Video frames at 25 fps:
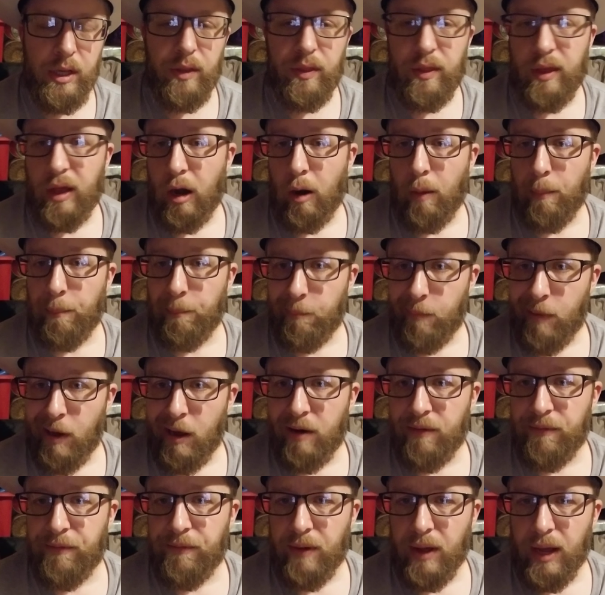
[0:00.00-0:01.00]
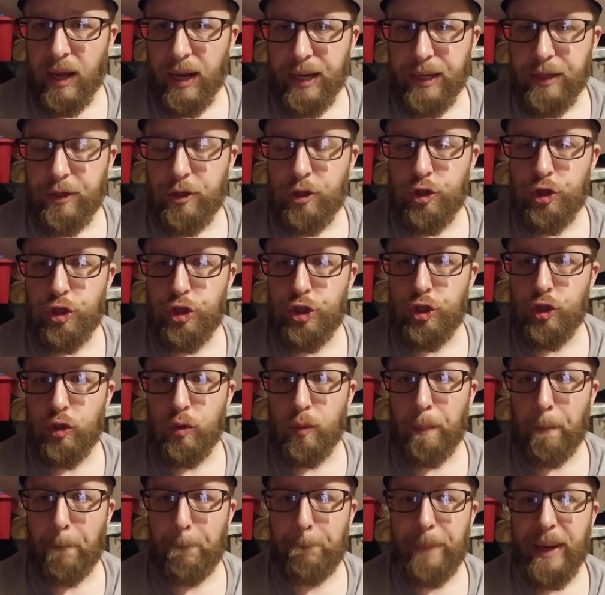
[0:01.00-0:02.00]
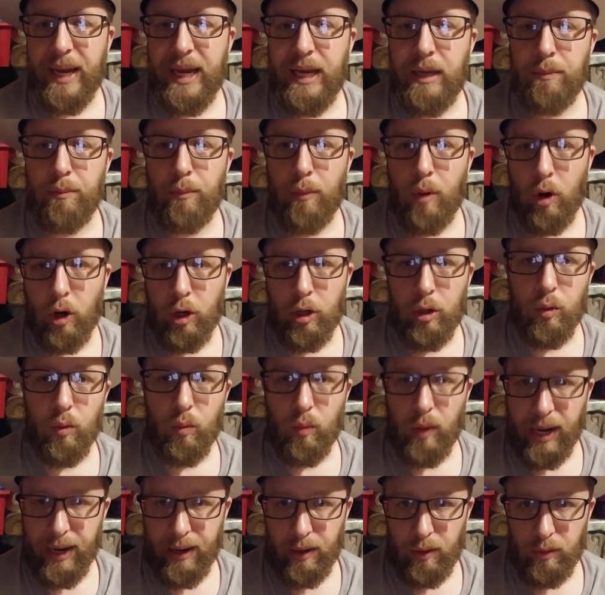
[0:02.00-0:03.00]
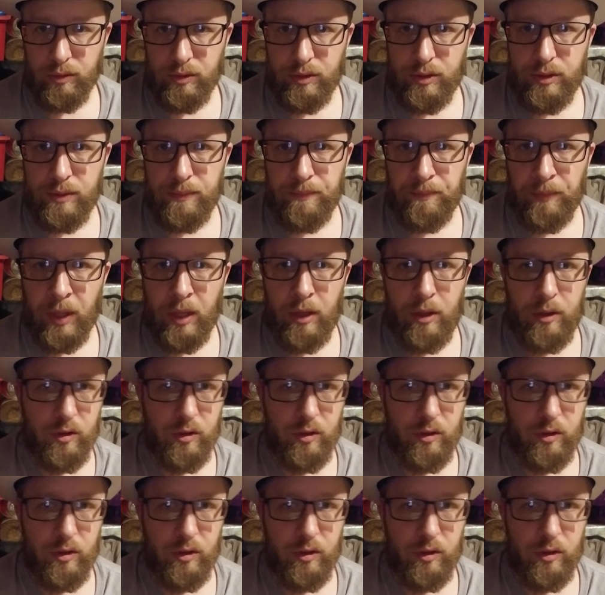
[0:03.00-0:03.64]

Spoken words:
that are modified to shoot paint marker rounds.